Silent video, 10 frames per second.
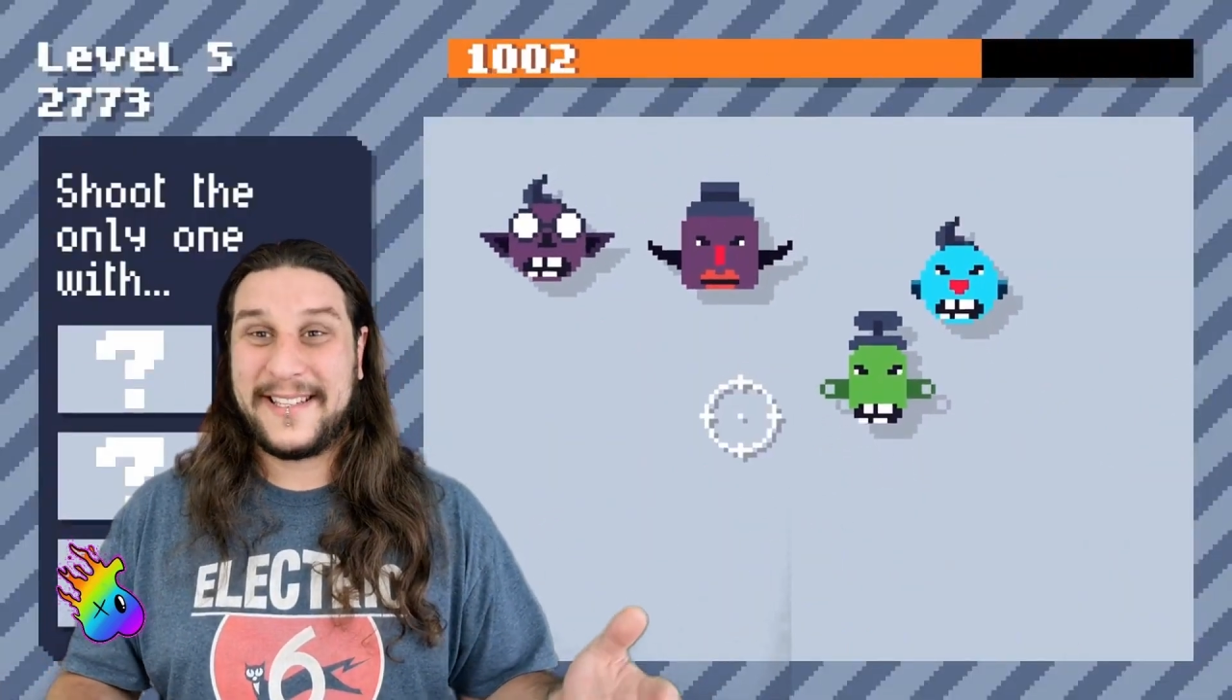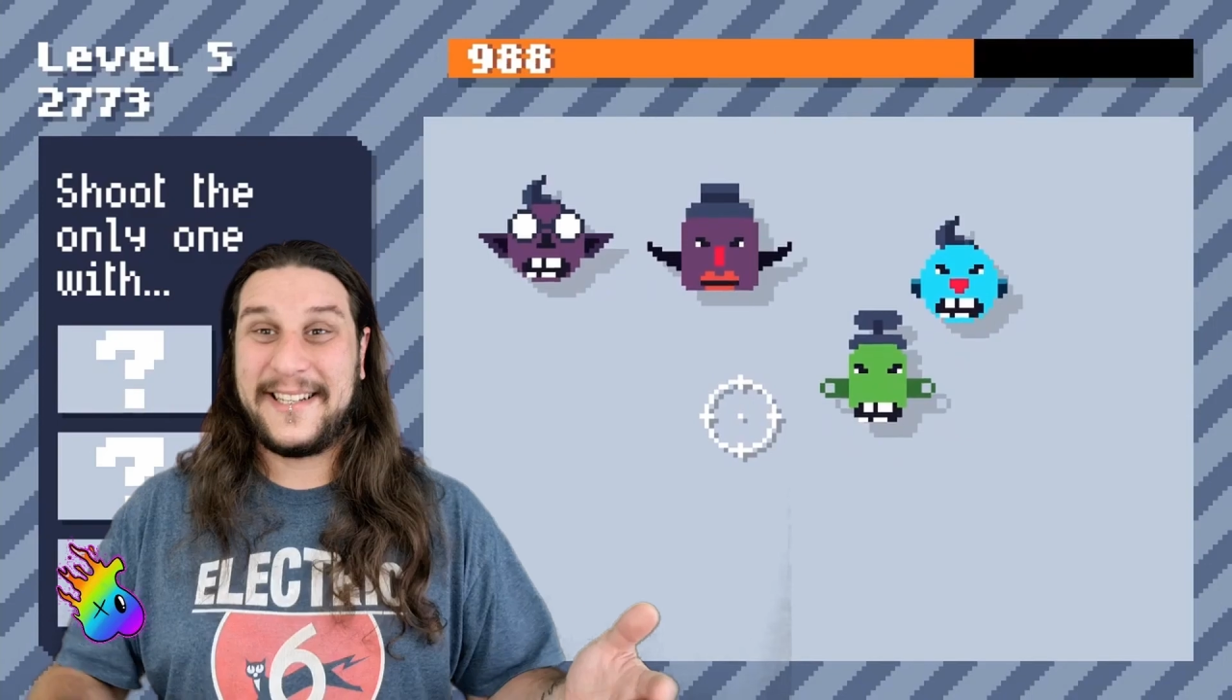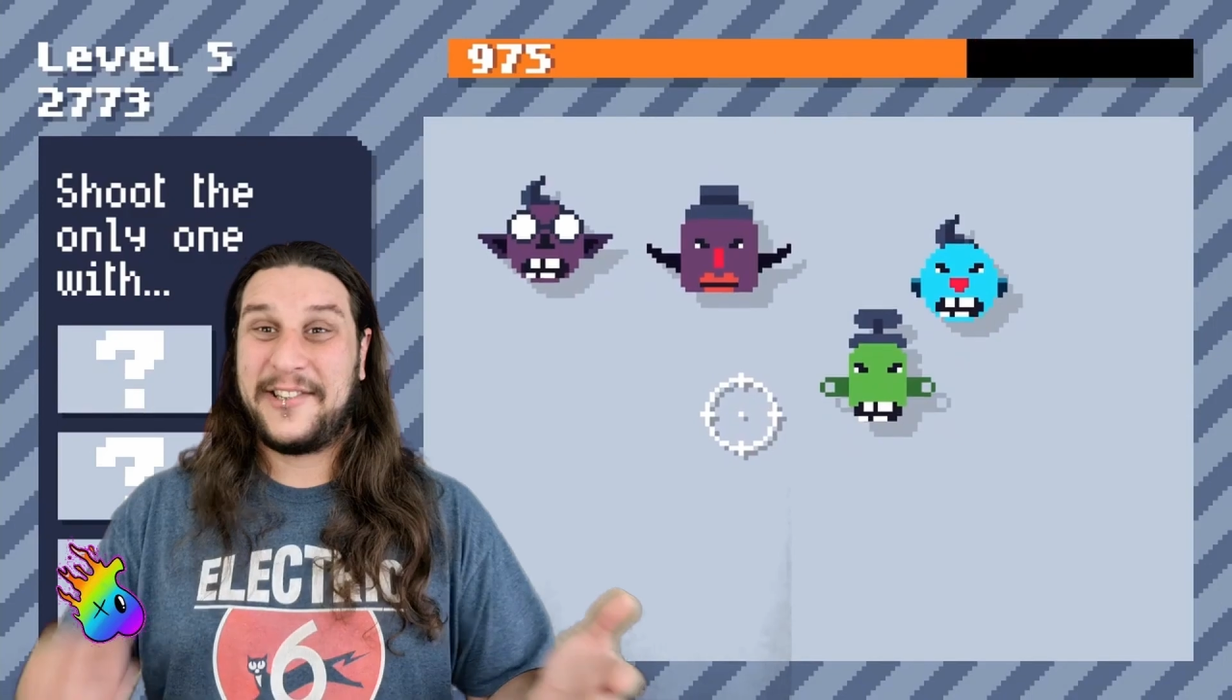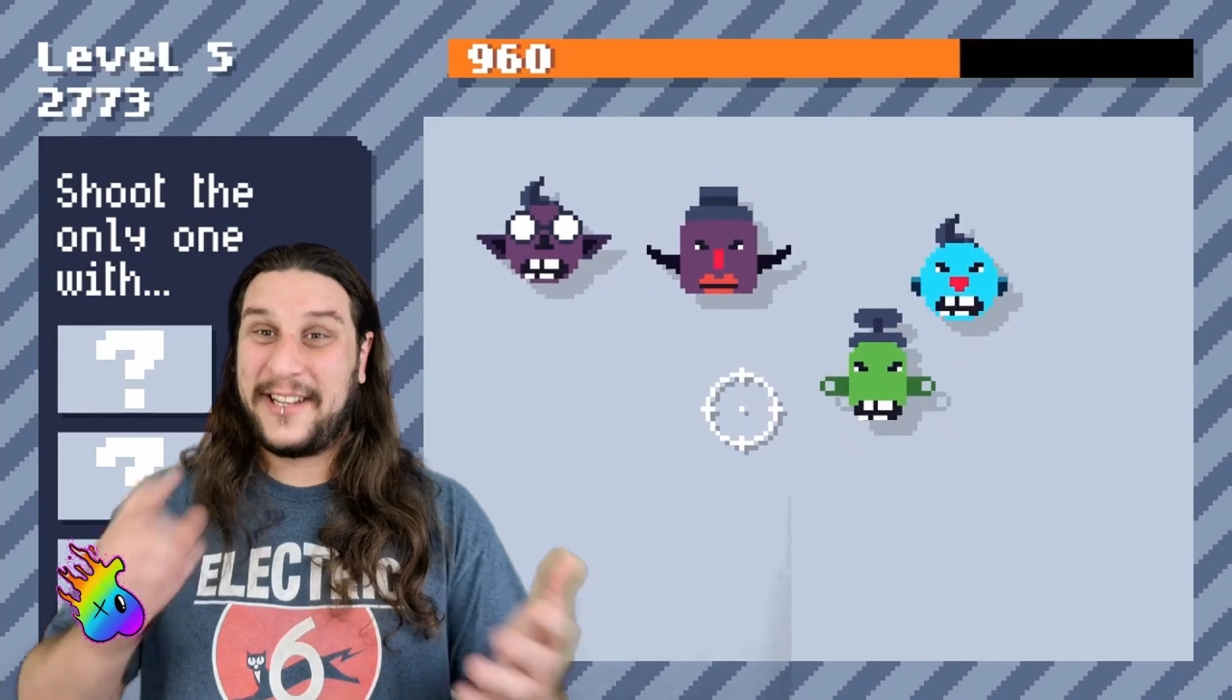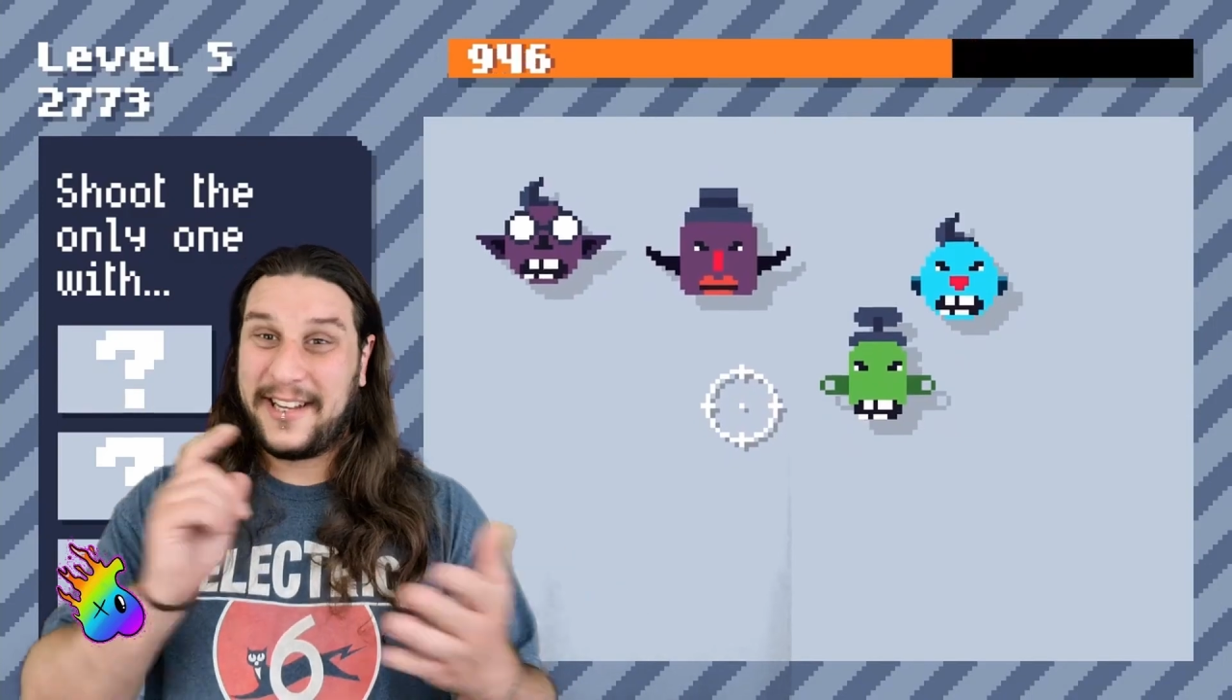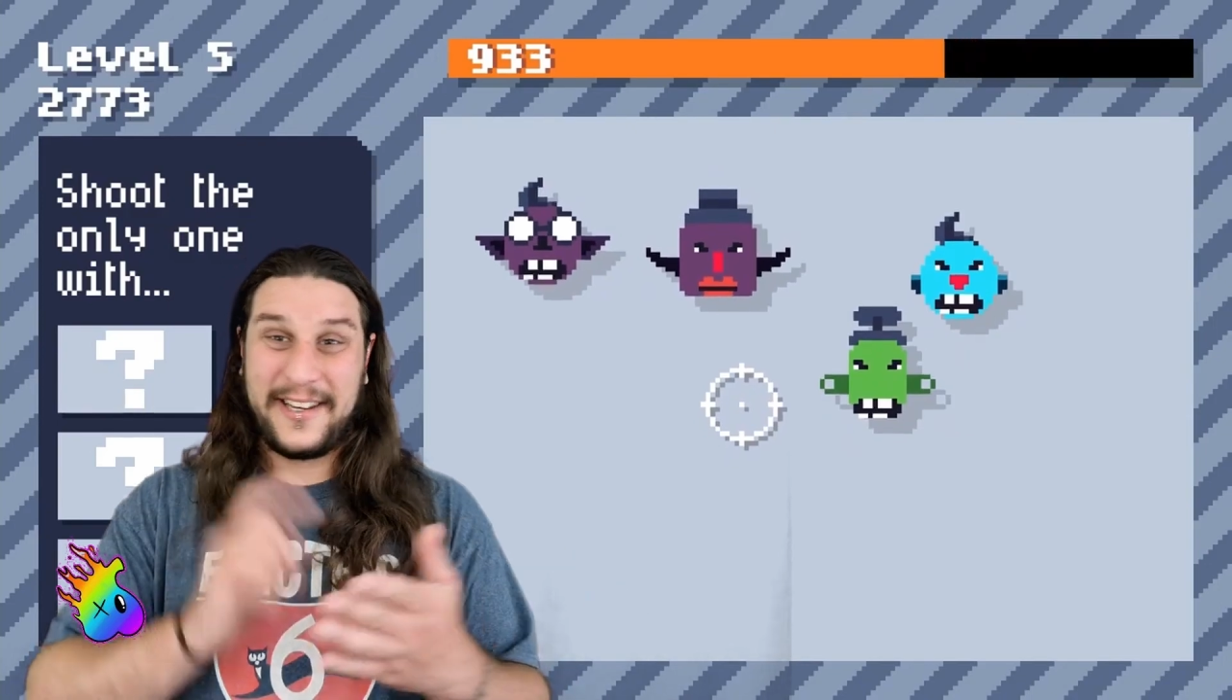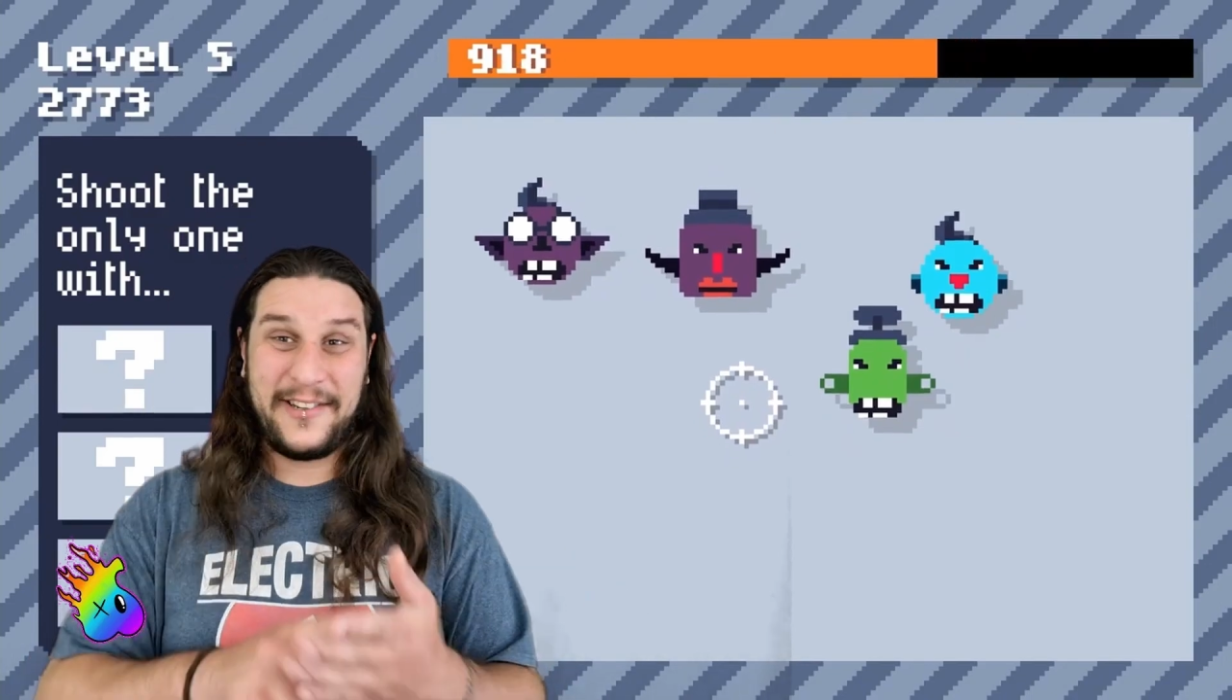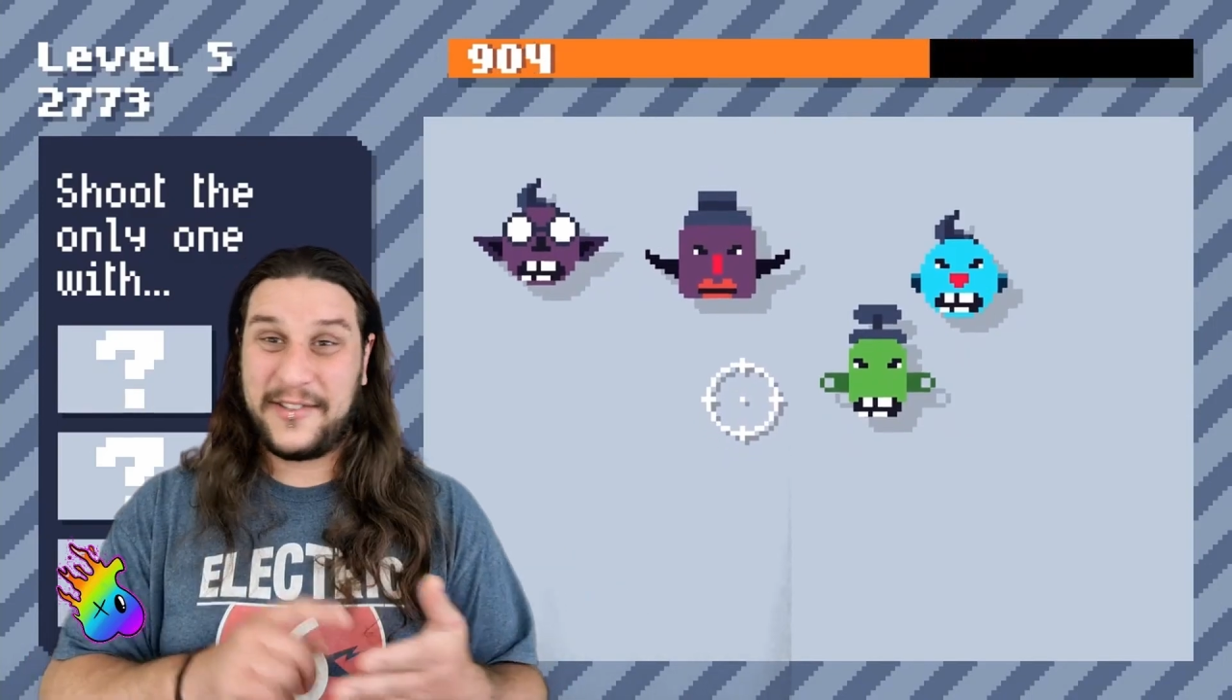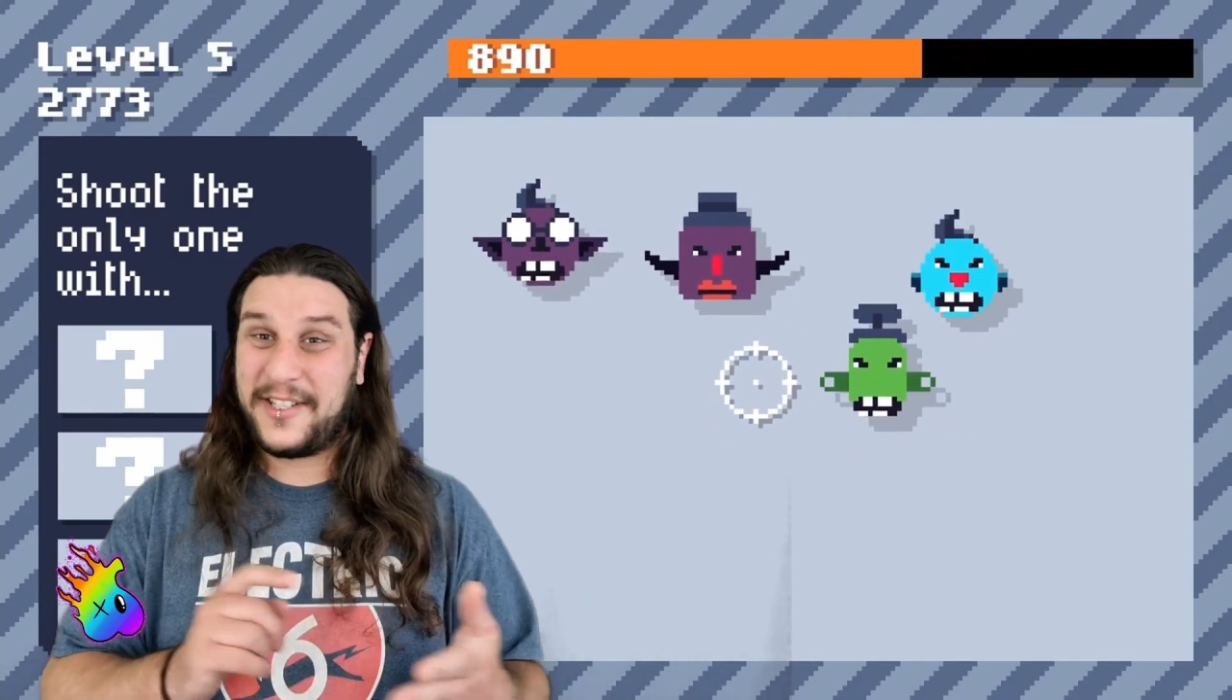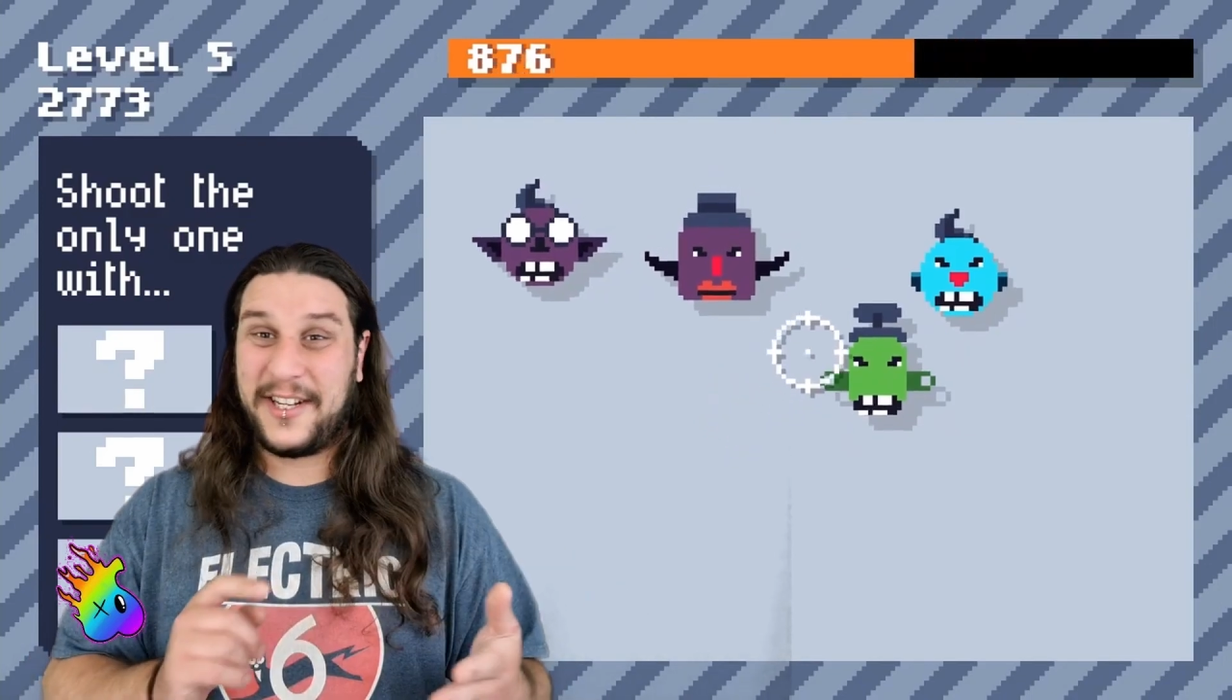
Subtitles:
It's literally you just